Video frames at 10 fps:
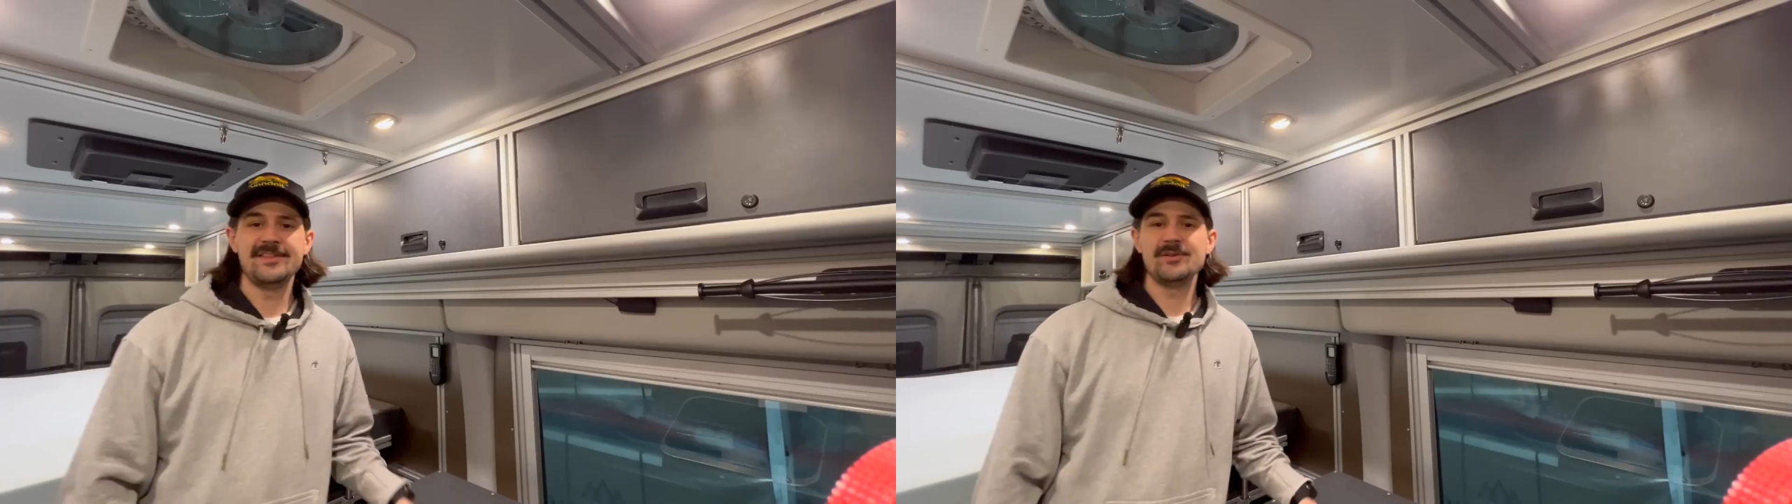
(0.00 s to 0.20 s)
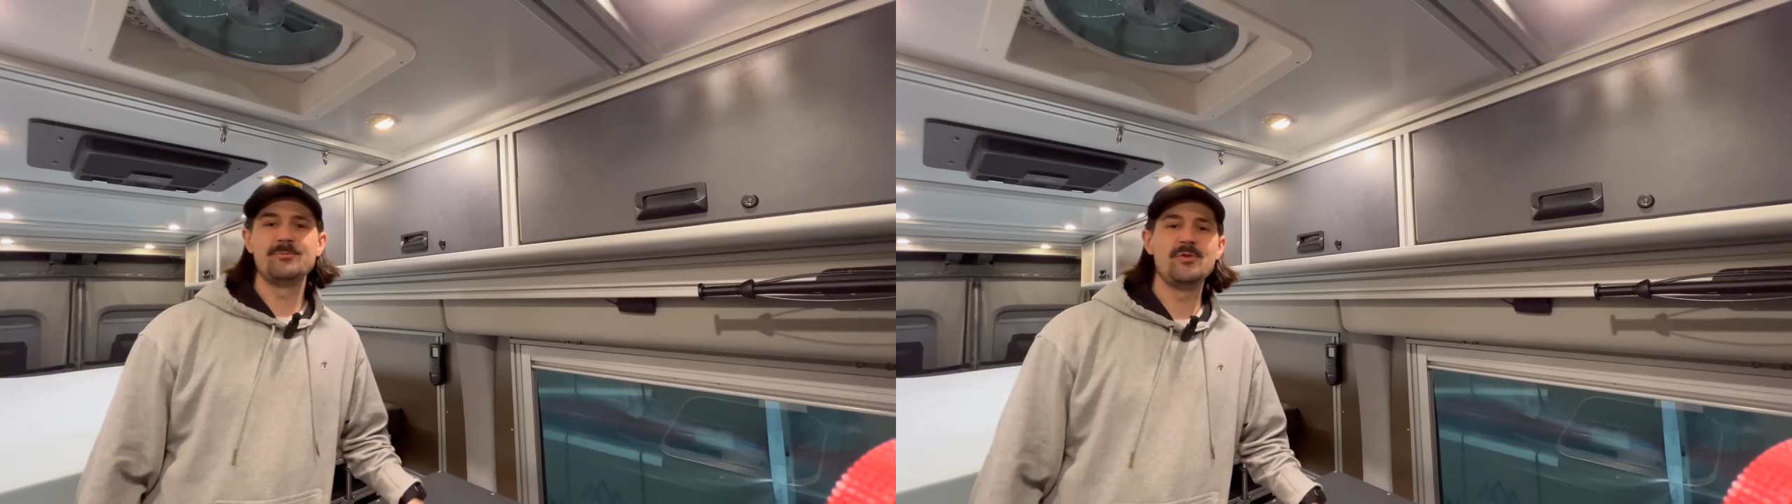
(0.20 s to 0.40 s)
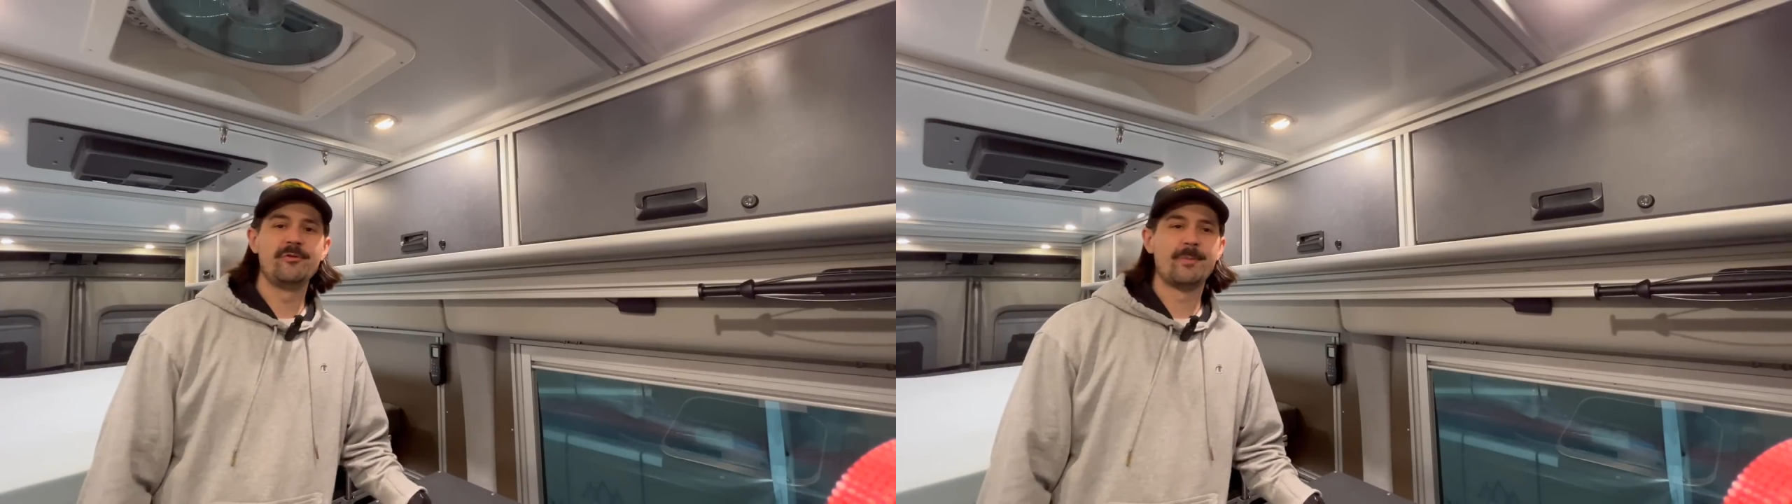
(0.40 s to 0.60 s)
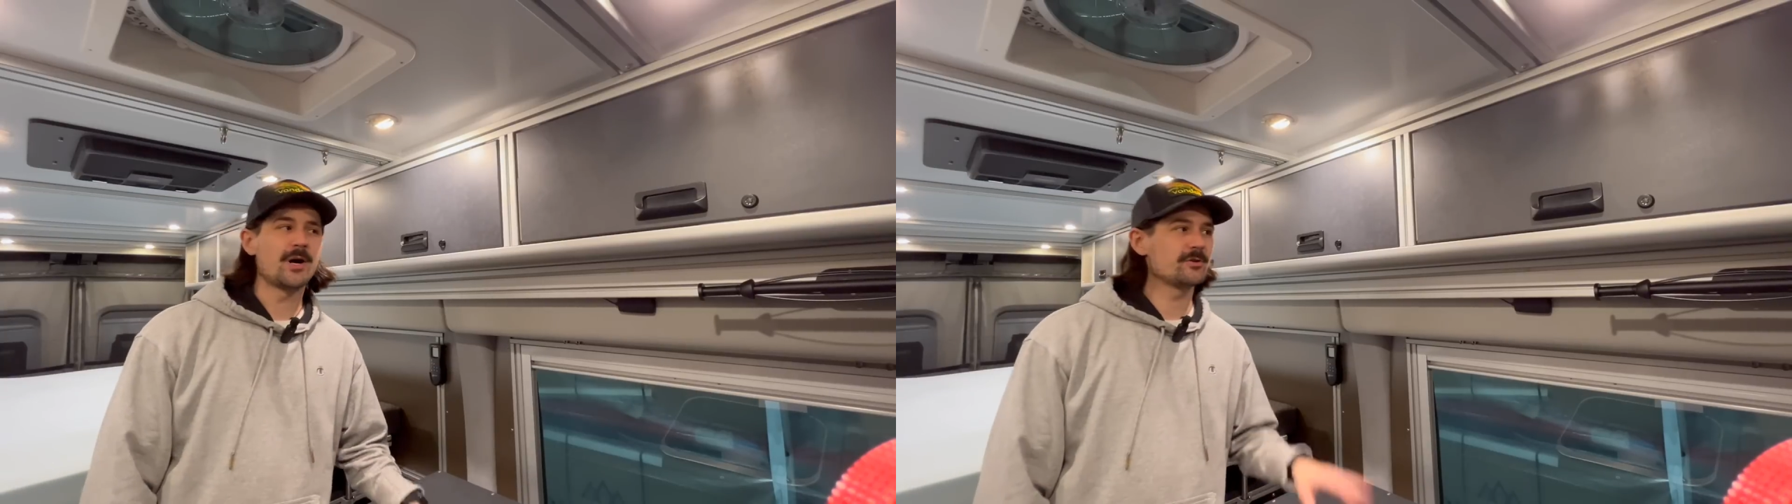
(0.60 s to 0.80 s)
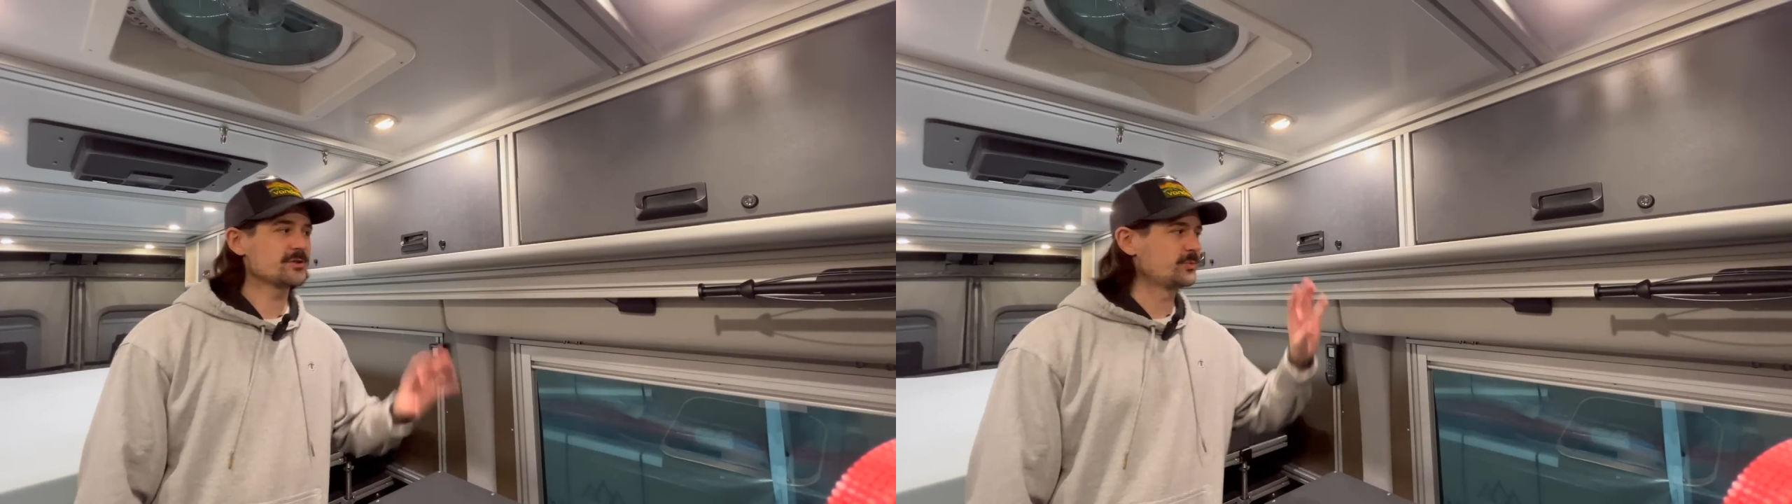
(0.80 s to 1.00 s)
In the MOOV
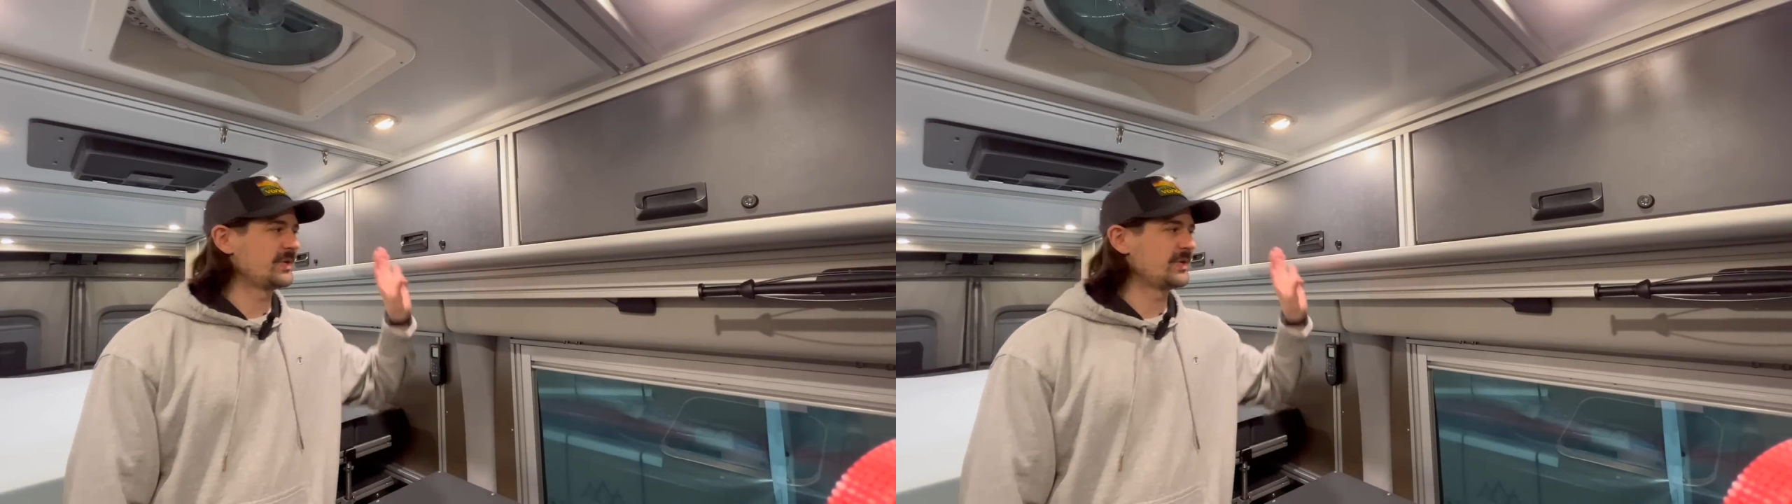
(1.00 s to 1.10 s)
models,